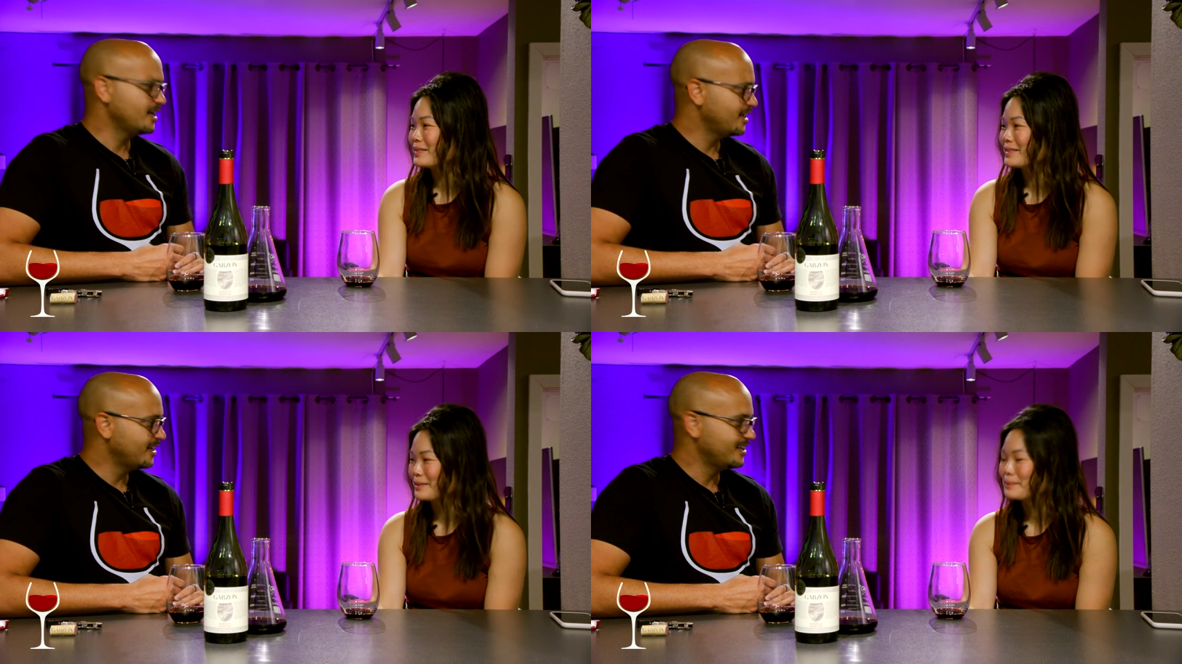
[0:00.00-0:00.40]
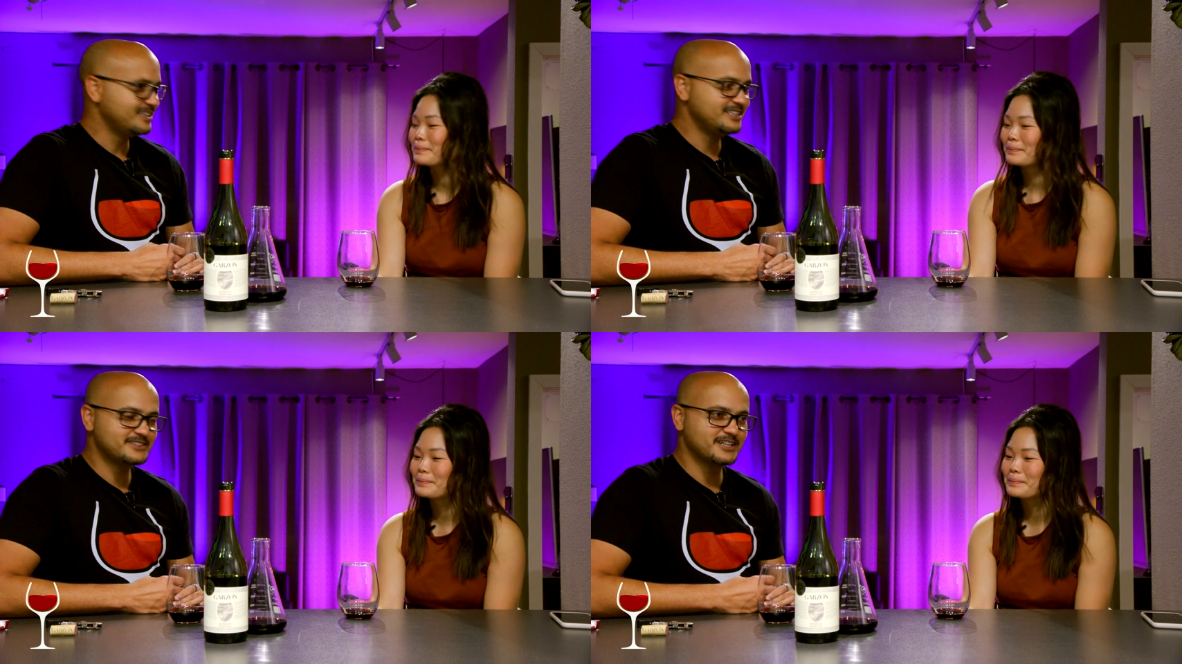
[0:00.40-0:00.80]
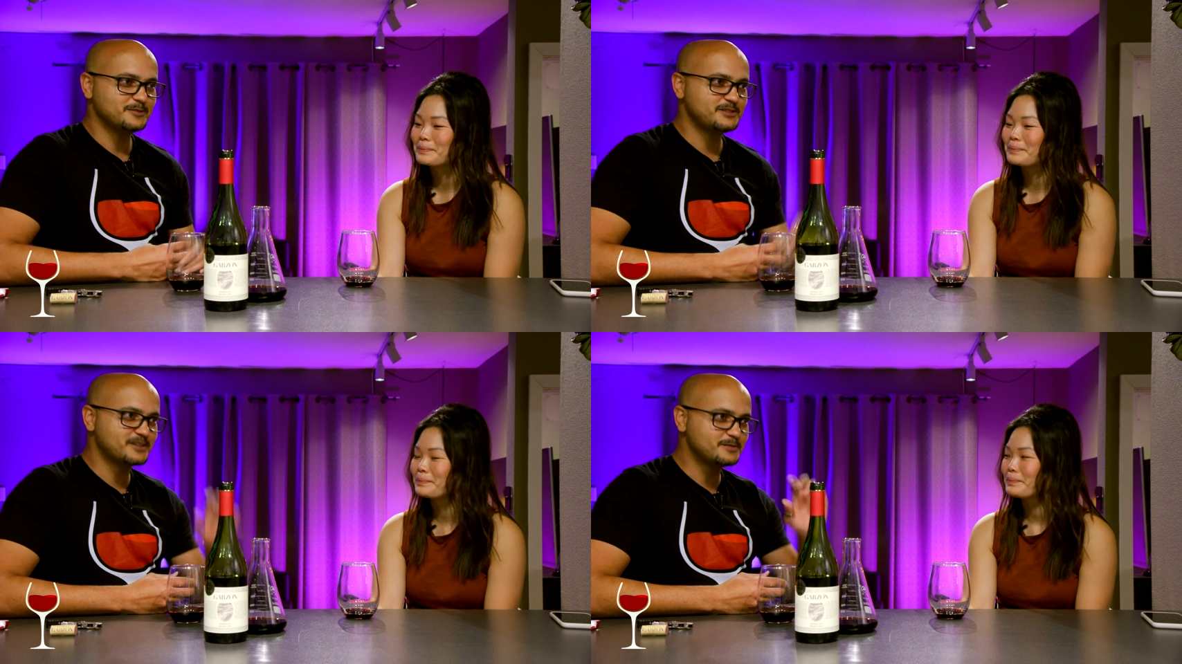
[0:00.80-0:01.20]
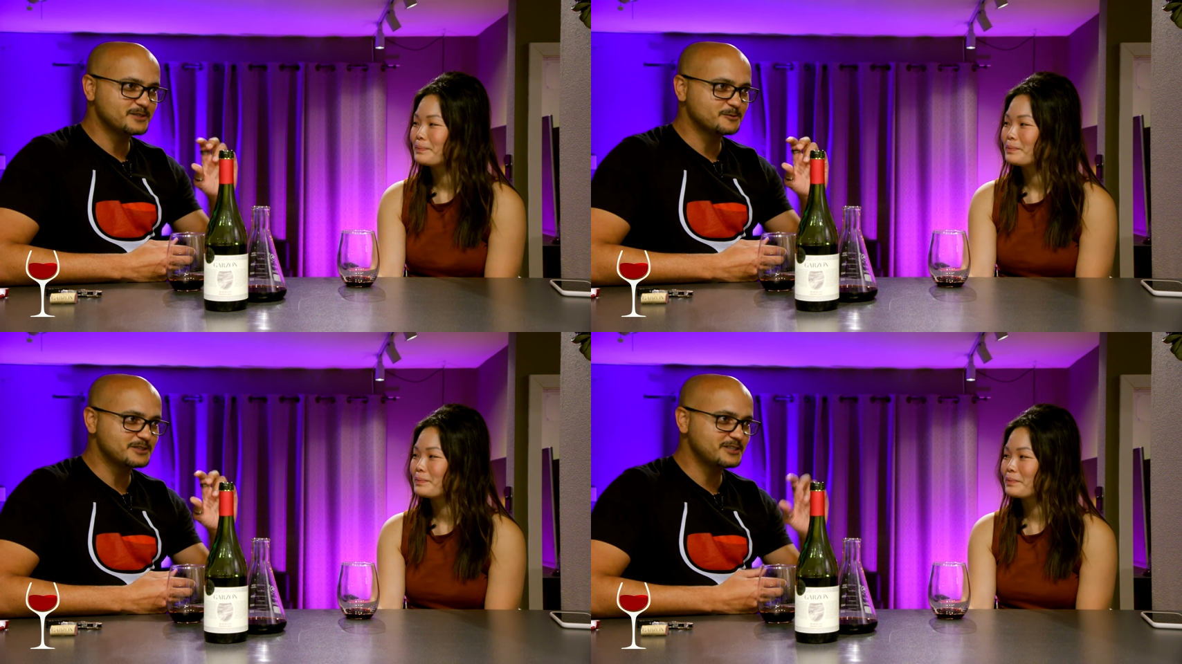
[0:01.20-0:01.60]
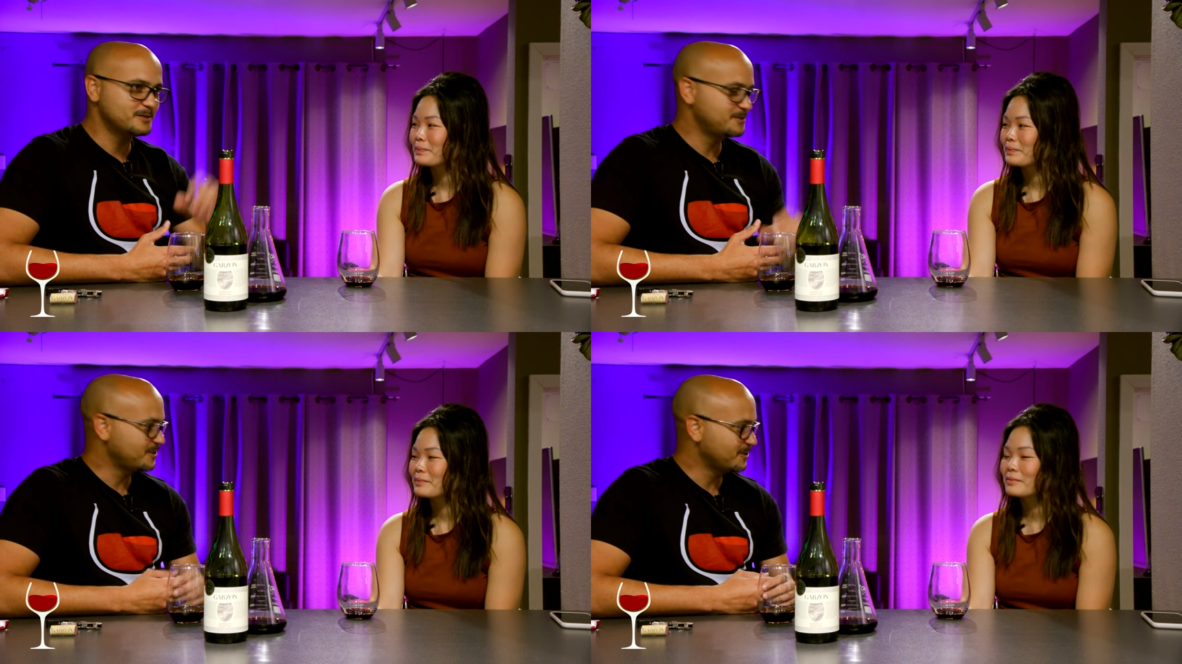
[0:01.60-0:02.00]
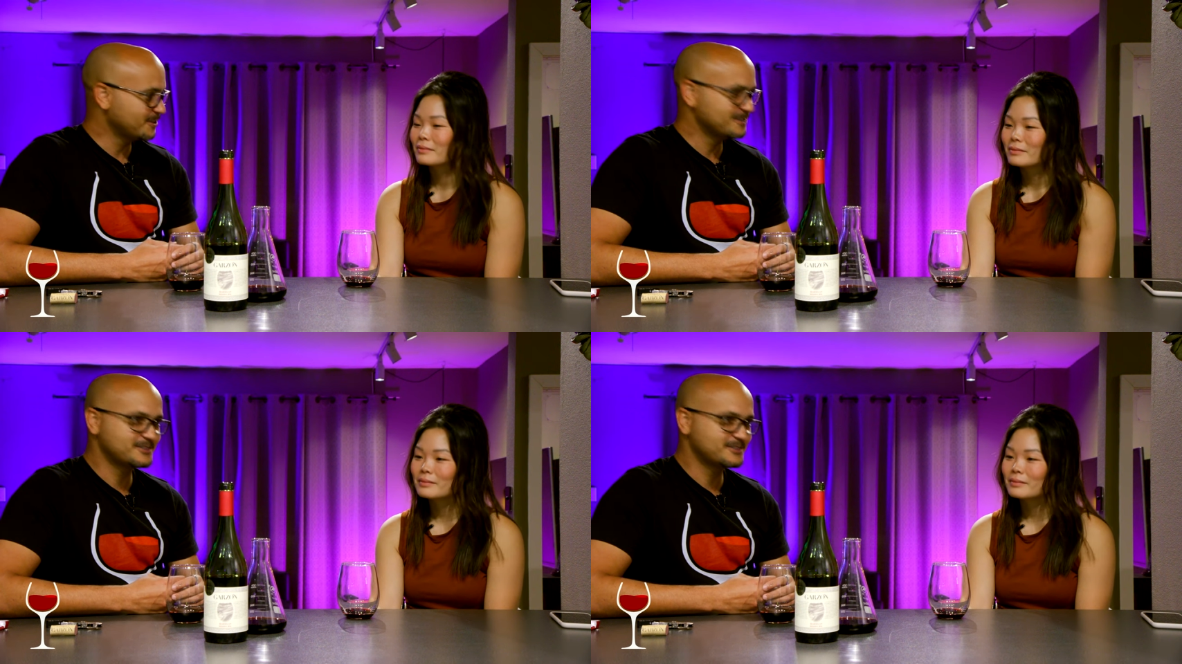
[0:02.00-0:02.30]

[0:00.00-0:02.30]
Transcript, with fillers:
Speaker 1: Yeah, it's got to be something really obscure.